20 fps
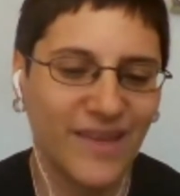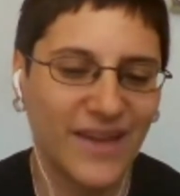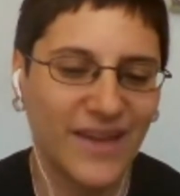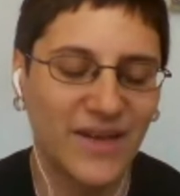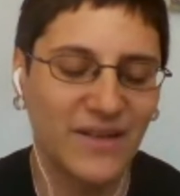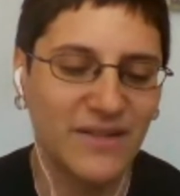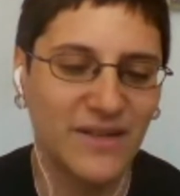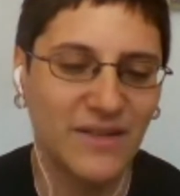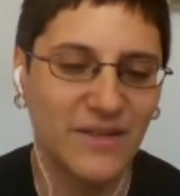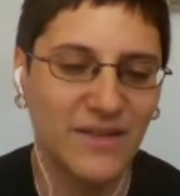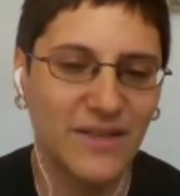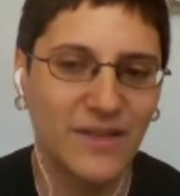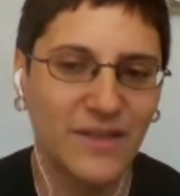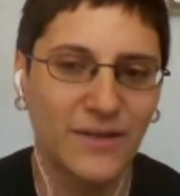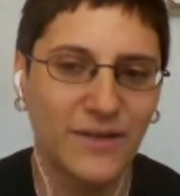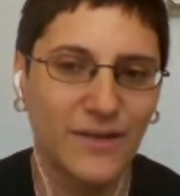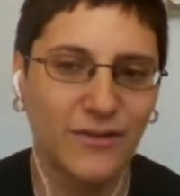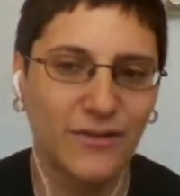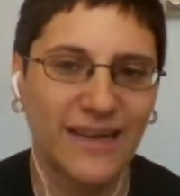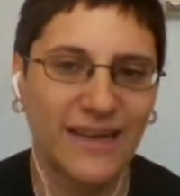I don't know
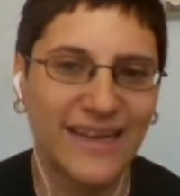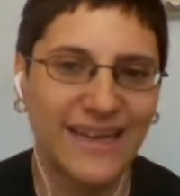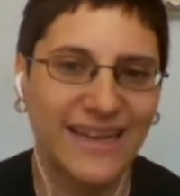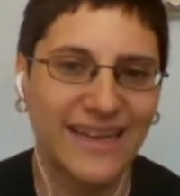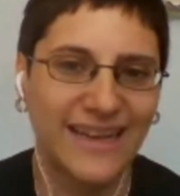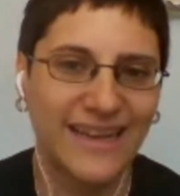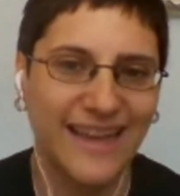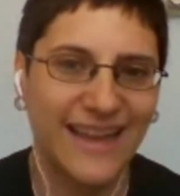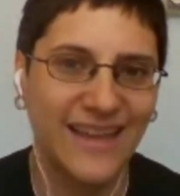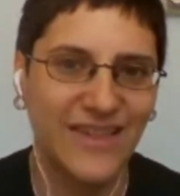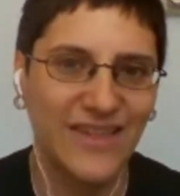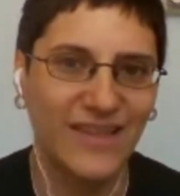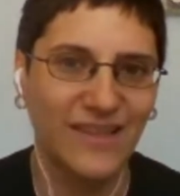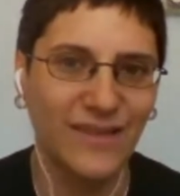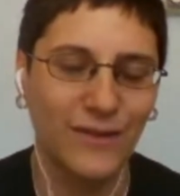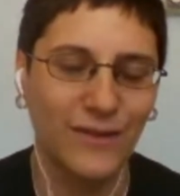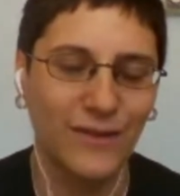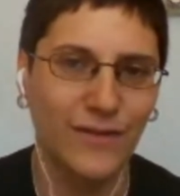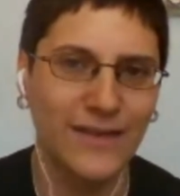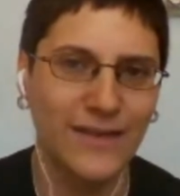two or three
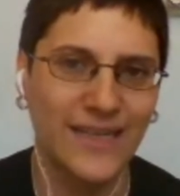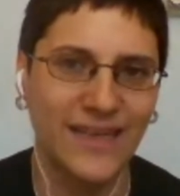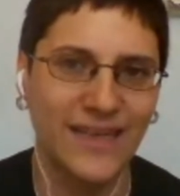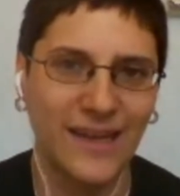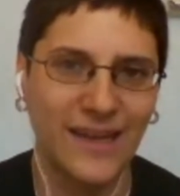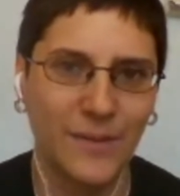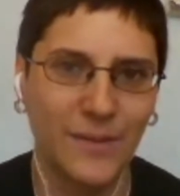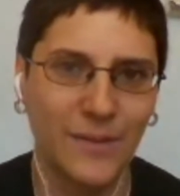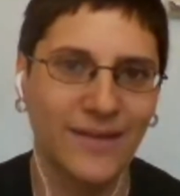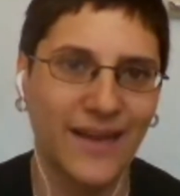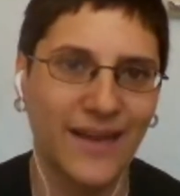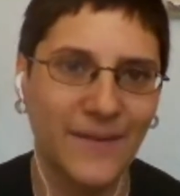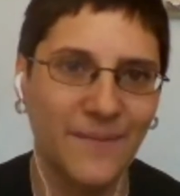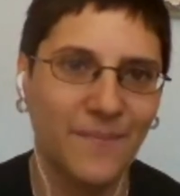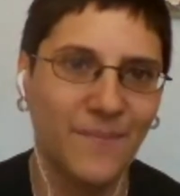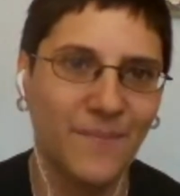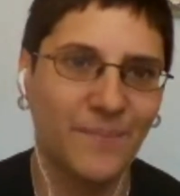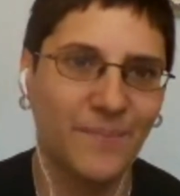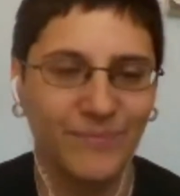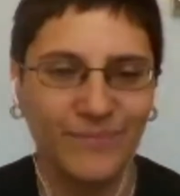occasions sort of until I was like